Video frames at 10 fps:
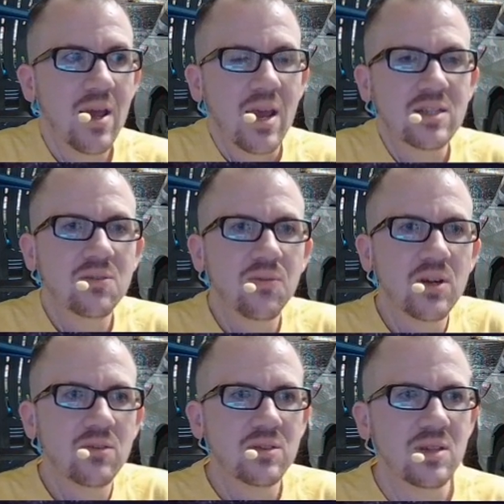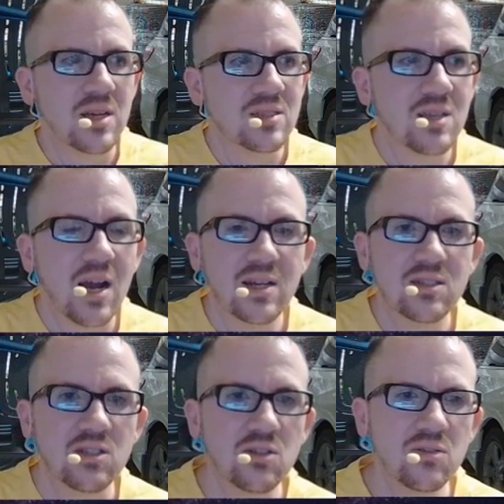it's a frequency that
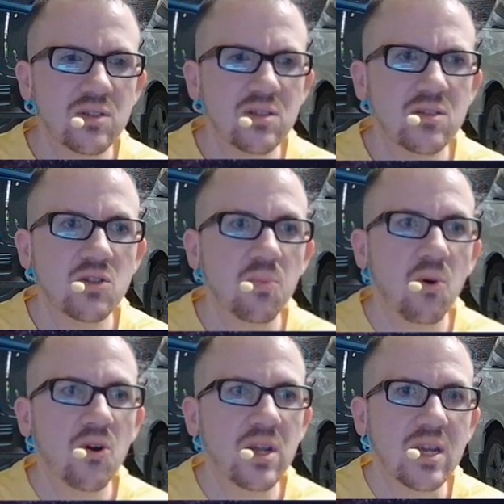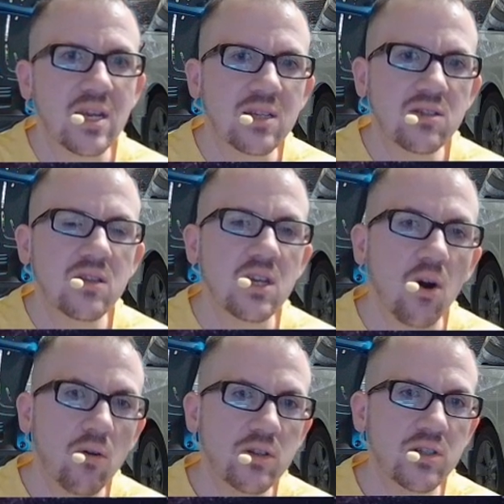science uses to put into the
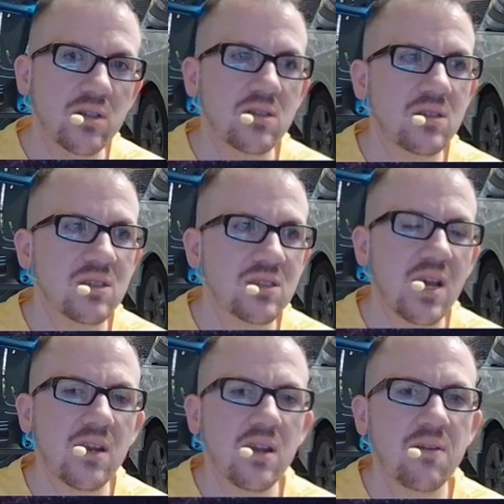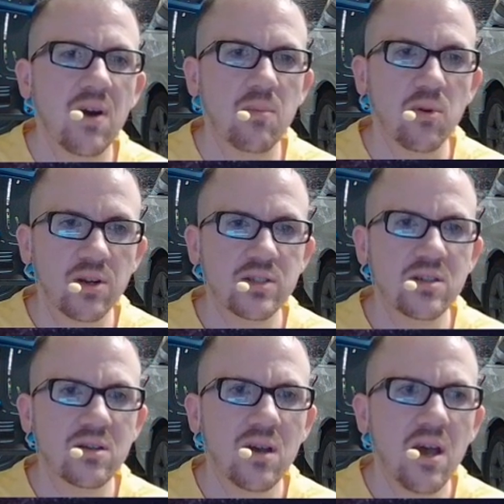ocean to send a vibration